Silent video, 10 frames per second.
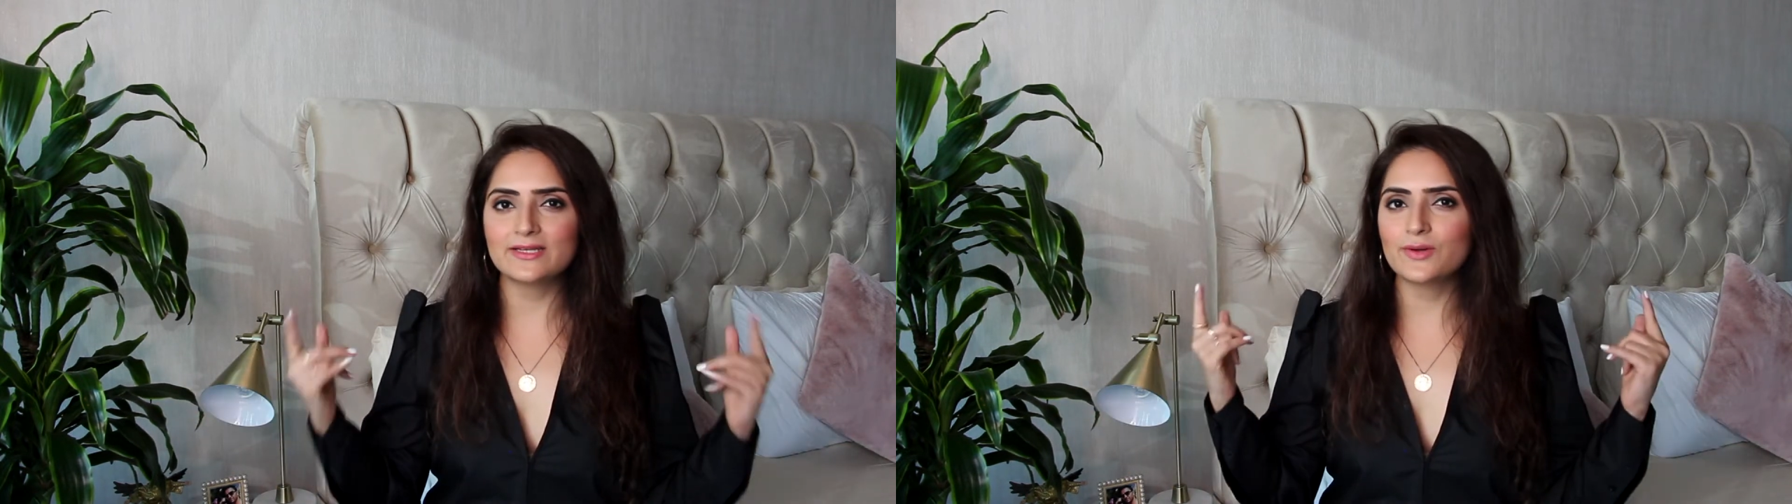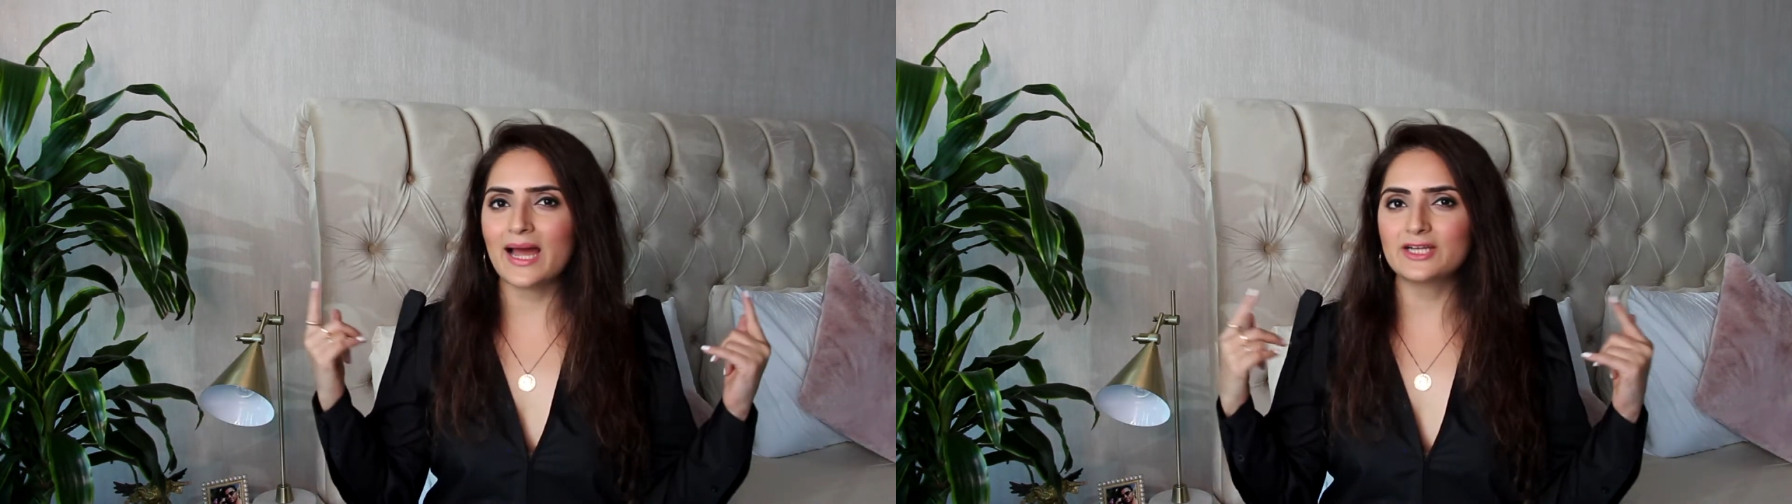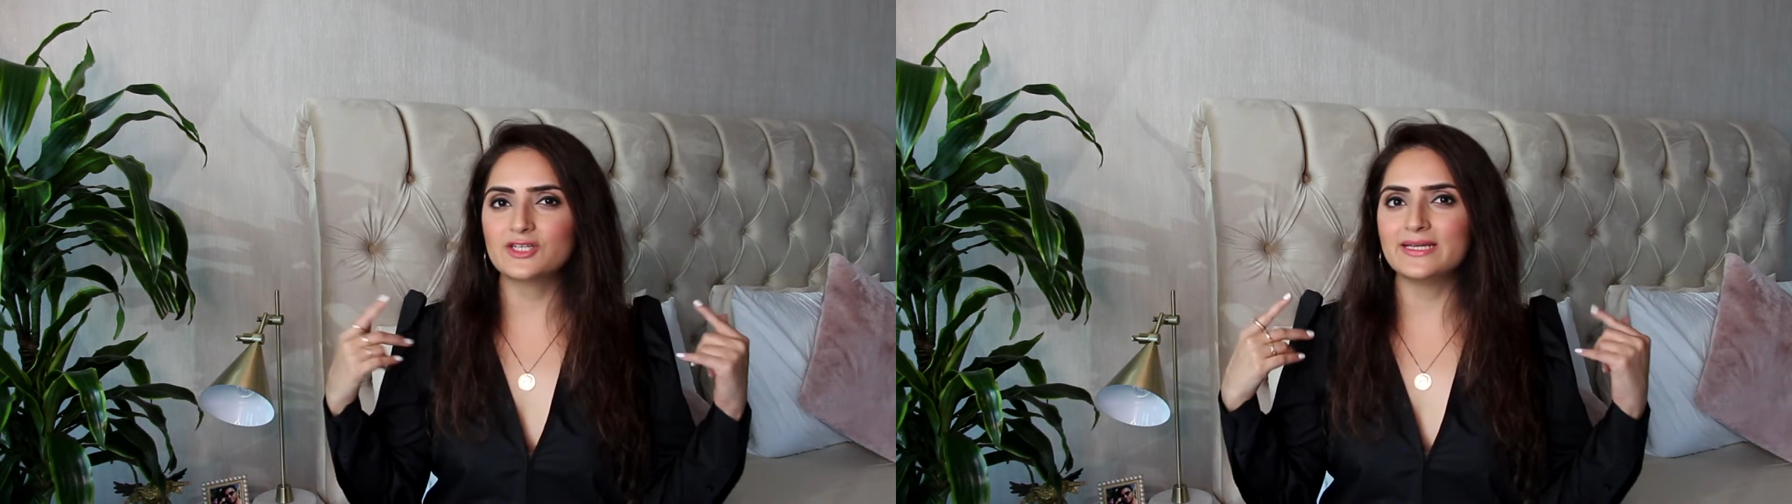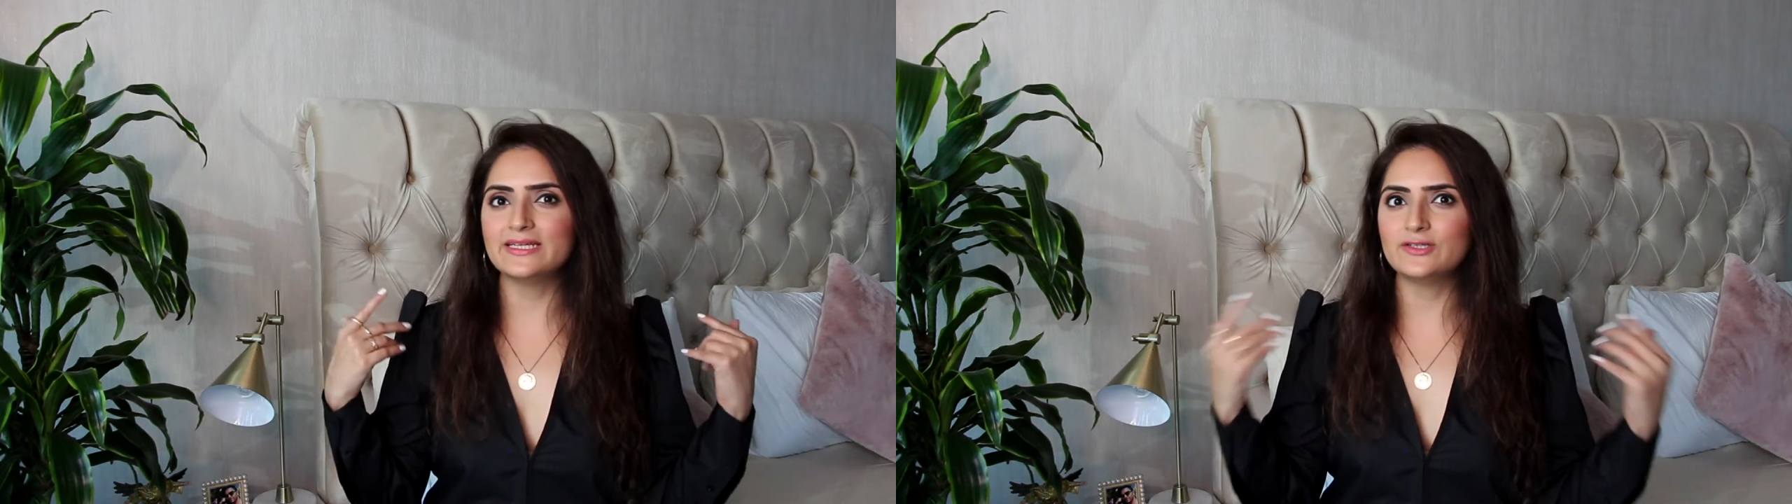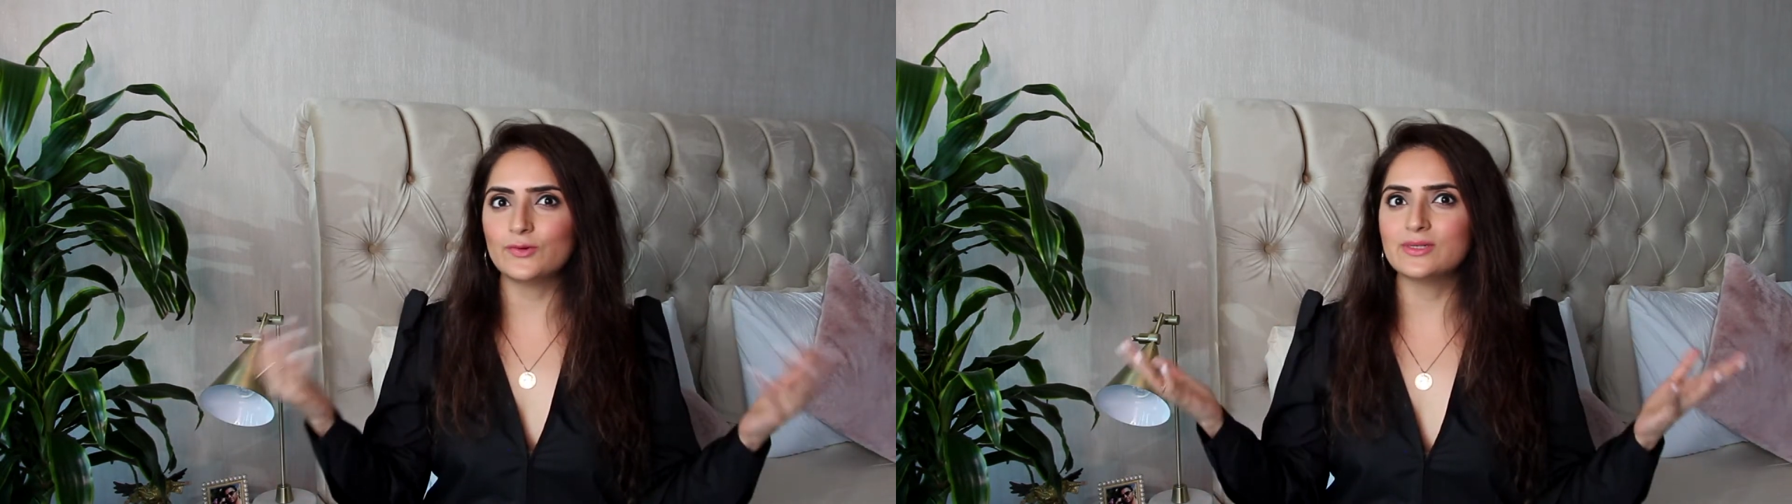you
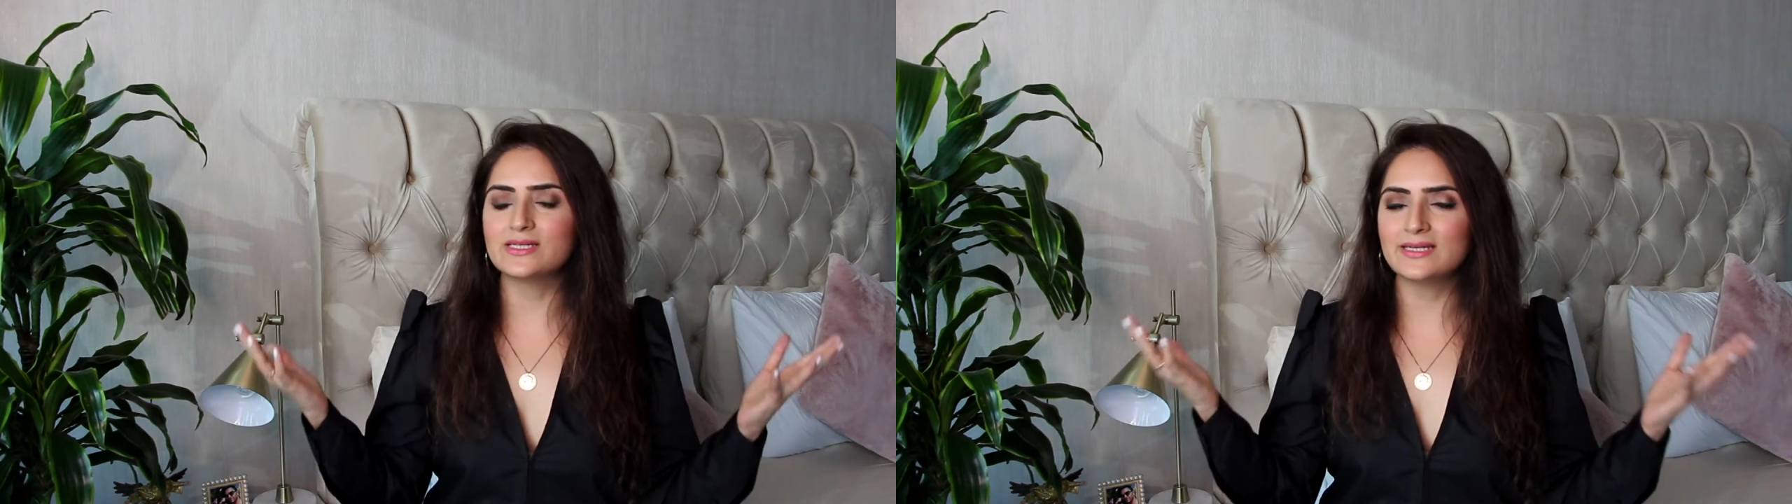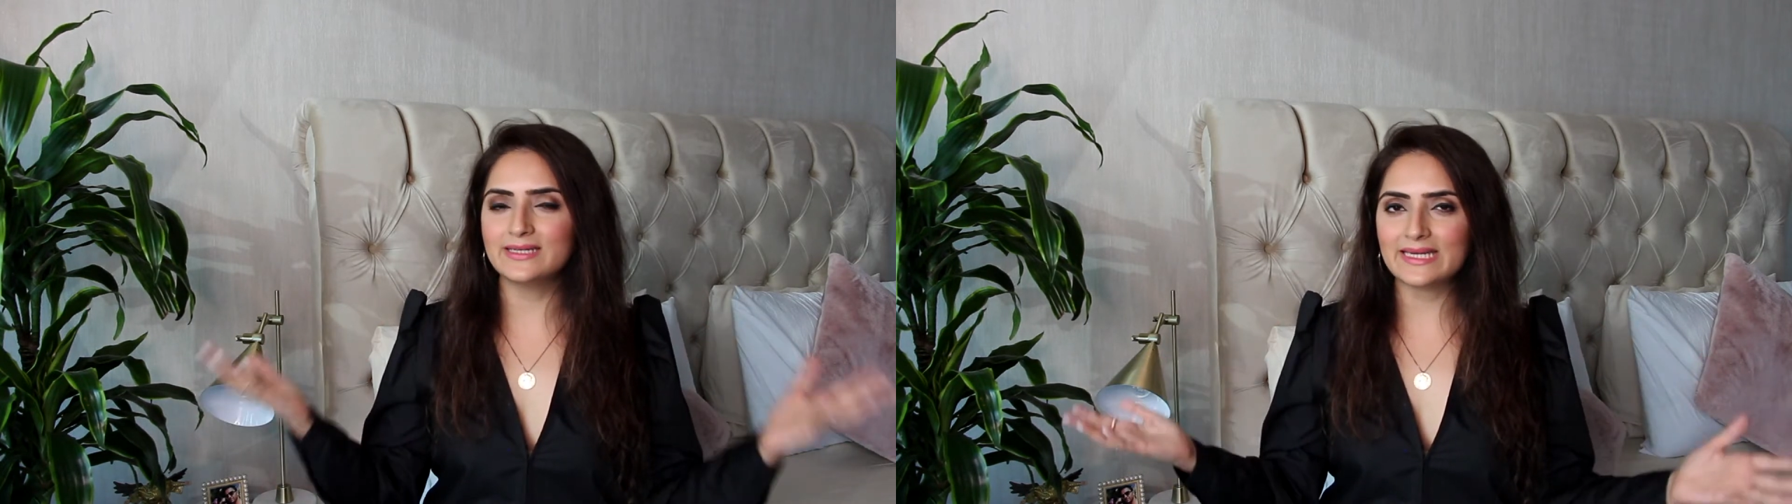actually don't